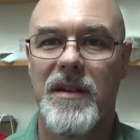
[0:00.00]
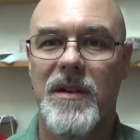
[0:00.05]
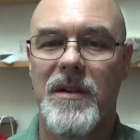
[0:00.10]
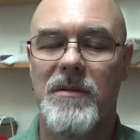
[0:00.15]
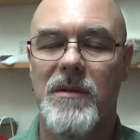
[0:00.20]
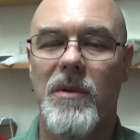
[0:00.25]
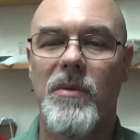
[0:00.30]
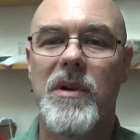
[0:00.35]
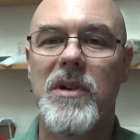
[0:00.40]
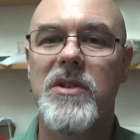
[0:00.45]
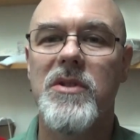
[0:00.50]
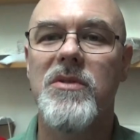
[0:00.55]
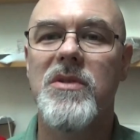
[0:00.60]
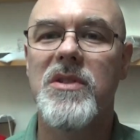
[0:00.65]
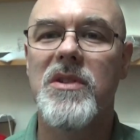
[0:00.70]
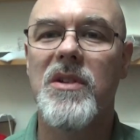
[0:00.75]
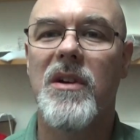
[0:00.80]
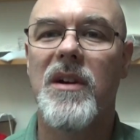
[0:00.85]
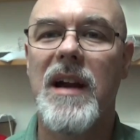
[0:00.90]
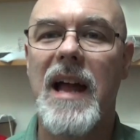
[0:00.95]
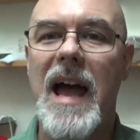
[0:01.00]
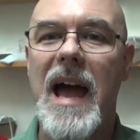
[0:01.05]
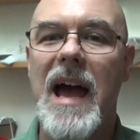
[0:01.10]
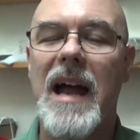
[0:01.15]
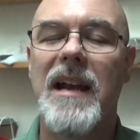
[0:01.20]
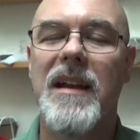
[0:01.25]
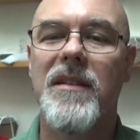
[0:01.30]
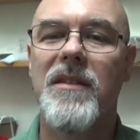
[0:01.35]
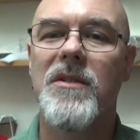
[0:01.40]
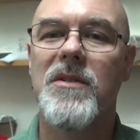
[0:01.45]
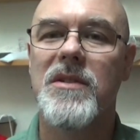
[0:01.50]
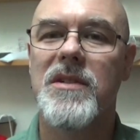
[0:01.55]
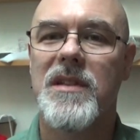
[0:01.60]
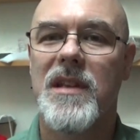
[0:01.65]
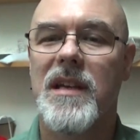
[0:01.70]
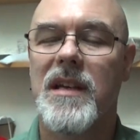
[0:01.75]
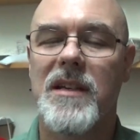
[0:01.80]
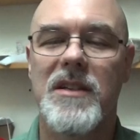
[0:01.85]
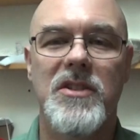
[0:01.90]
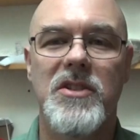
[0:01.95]
But once you start adding those
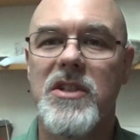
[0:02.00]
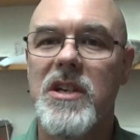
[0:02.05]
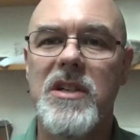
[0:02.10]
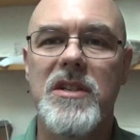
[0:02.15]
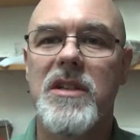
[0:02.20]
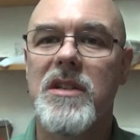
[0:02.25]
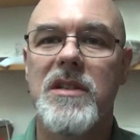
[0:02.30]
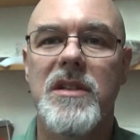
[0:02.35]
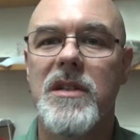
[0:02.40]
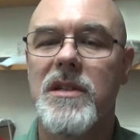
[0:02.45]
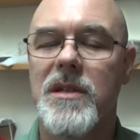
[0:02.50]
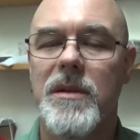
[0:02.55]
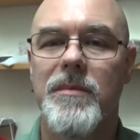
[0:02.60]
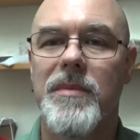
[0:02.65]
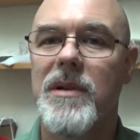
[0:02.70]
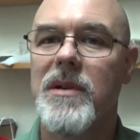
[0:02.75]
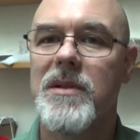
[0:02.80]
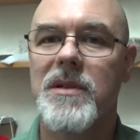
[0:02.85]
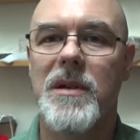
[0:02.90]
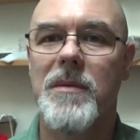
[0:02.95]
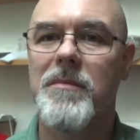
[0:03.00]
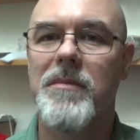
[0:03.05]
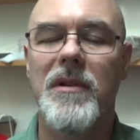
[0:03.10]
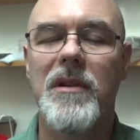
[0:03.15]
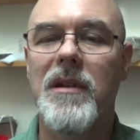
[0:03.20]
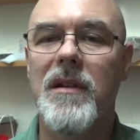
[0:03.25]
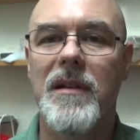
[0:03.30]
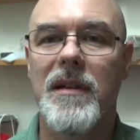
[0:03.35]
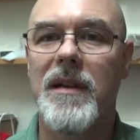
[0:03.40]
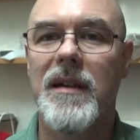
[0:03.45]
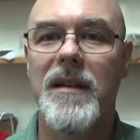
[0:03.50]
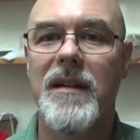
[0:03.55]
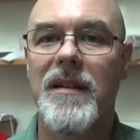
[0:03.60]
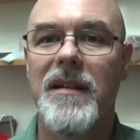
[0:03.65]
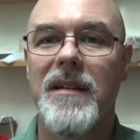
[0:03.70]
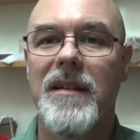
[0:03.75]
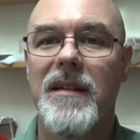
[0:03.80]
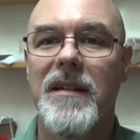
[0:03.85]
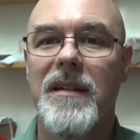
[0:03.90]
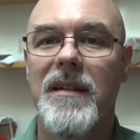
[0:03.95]
things, Jesus disappears completely.
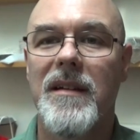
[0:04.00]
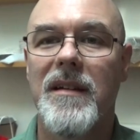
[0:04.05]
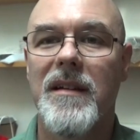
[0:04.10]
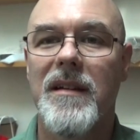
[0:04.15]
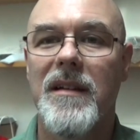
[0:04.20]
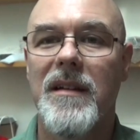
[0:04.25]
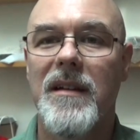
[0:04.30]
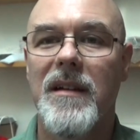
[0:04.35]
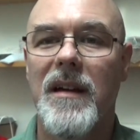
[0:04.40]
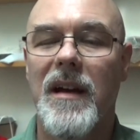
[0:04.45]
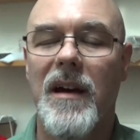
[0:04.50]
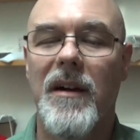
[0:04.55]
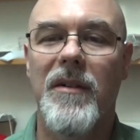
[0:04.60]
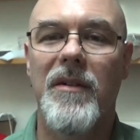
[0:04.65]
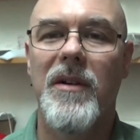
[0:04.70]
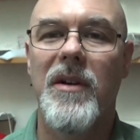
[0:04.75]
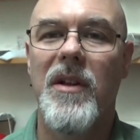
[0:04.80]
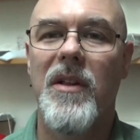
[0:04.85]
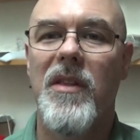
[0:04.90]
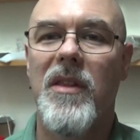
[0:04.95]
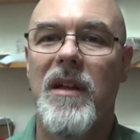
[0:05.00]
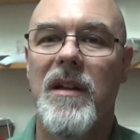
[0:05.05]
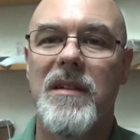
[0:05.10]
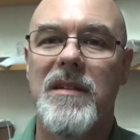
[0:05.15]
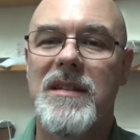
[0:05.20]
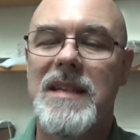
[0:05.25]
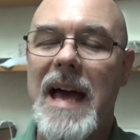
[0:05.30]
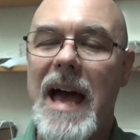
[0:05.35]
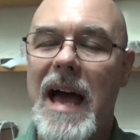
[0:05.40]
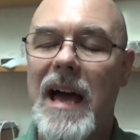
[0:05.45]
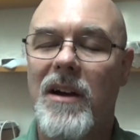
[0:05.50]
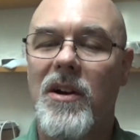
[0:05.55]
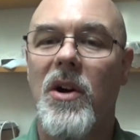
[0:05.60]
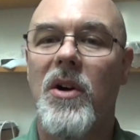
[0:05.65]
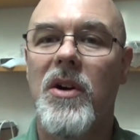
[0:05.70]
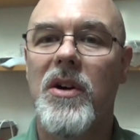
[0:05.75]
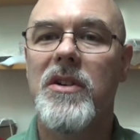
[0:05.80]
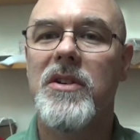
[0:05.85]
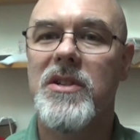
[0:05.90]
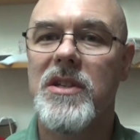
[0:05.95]
Now, they tack
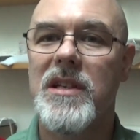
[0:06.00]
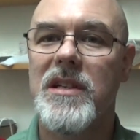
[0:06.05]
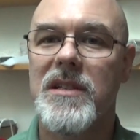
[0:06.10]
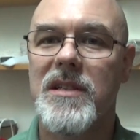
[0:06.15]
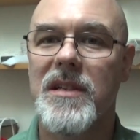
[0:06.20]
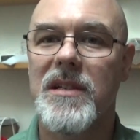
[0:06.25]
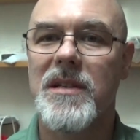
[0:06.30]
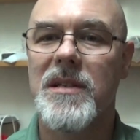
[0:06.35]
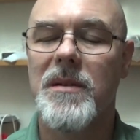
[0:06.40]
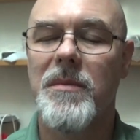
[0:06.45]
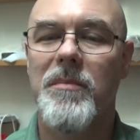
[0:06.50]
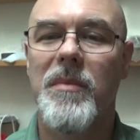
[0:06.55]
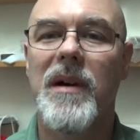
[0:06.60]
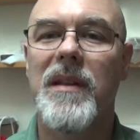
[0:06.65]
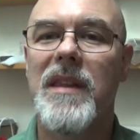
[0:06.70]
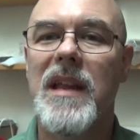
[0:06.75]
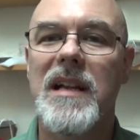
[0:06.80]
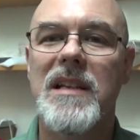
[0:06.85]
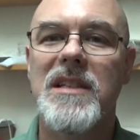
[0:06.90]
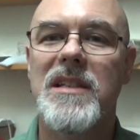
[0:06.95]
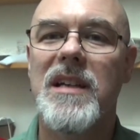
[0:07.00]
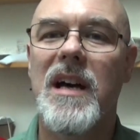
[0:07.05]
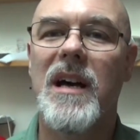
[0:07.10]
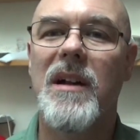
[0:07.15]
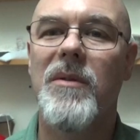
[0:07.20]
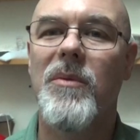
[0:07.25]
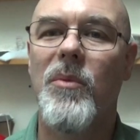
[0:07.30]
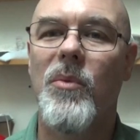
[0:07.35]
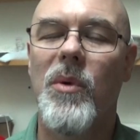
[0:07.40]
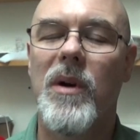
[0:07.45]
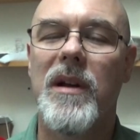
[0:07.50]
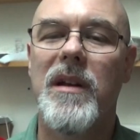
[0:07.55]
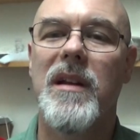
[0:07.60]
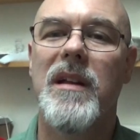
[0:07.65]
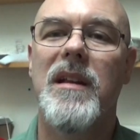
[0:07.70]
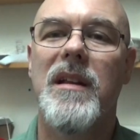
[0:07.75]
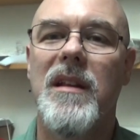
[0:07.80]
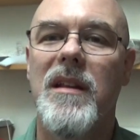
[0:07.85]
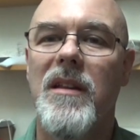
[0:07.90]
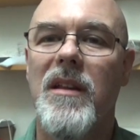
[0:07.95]
on Jesus, but that's not
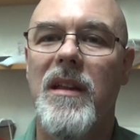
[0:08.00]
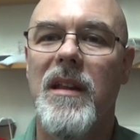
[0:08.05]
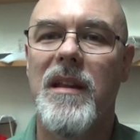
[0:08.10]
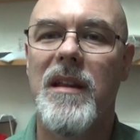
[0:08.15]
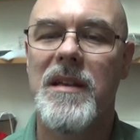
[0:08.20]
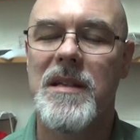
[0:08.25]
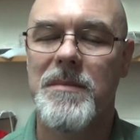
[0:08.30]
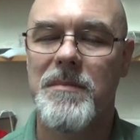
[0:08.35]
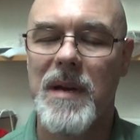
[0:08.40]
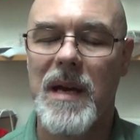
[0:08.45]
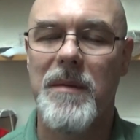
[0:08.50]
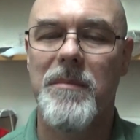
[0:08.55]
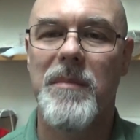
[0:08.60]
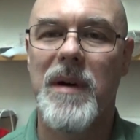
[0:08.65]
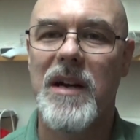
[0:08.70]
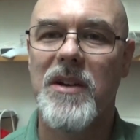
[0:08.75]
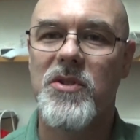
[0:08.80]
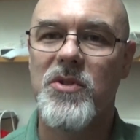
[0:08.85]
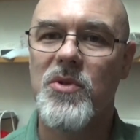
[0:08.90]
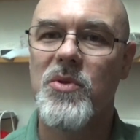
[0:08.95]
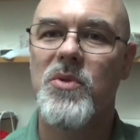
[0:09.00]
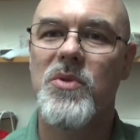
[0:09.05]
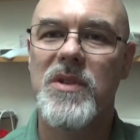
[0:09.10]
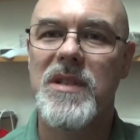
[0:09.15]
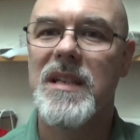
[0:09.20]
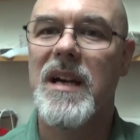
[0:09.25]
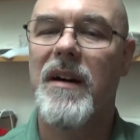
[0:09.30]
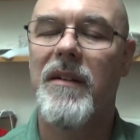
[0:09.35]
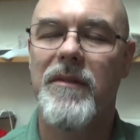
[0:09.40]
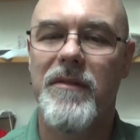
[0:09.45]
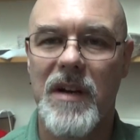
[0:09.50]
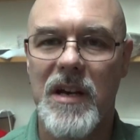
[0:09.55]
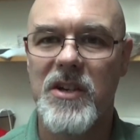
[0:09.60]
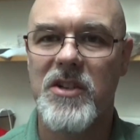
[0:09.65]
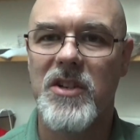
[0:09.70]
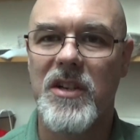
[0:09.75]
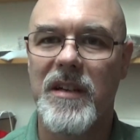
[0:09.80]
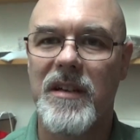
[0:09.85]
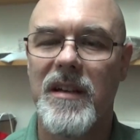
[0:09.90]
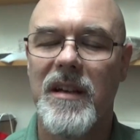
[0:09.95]
what is meant by true
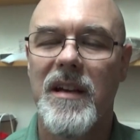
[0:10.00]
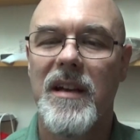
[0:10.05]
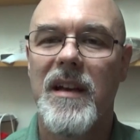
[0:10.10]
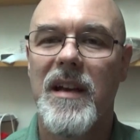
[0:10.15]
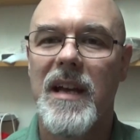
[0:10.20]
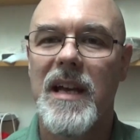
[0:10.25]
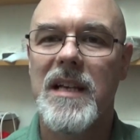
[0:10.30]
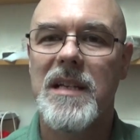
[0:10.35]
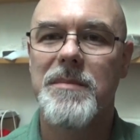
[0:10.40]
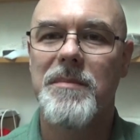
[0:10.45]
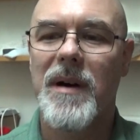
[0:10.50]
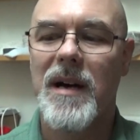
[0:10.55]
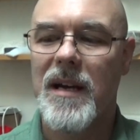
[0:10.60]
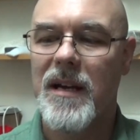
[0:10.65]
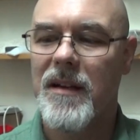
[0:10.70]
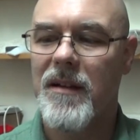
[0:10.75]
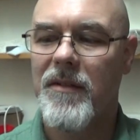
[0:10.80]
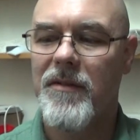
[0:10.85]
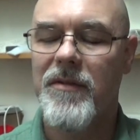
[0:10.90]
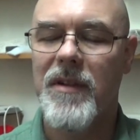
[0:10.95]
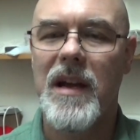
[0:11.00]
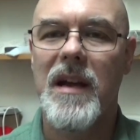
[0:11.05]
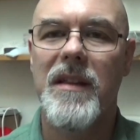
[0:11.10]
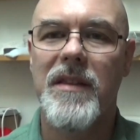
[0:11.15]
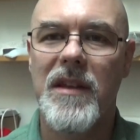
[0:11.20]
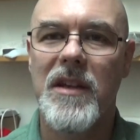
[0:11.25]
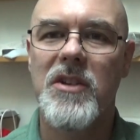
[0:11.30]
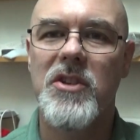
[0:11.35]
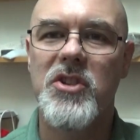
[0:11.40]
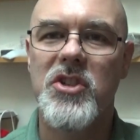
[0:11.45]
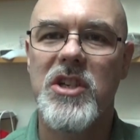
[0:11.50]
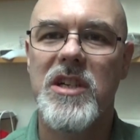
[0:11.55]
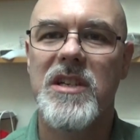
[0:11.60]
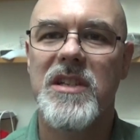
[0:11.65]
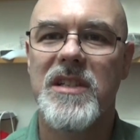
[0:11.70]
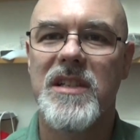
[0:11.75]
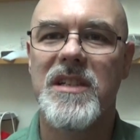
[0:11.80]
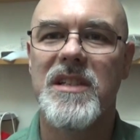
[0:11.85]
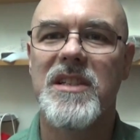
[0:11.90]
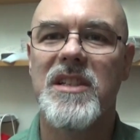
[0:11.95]
salvation. It's by faith in
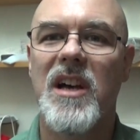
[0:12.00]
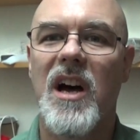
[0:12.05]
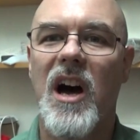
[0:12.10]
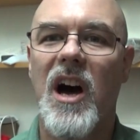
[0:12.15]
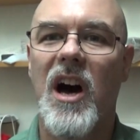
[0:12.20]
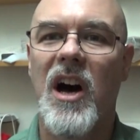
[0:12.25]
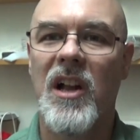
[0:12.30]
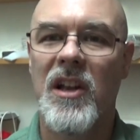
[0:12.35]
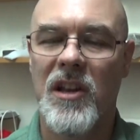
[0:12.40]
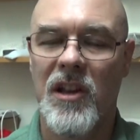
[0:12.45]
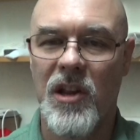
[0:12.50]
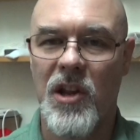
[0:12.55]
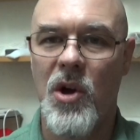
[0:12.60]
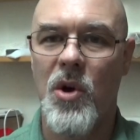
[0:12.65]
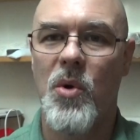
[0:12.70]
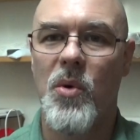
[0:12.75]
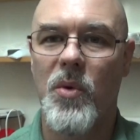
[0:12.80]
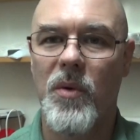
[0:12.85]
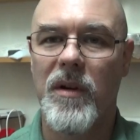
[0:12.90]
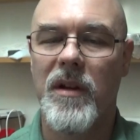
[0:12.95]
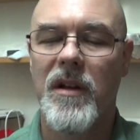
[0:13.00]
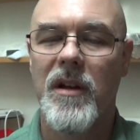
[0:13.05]
Jesus alone.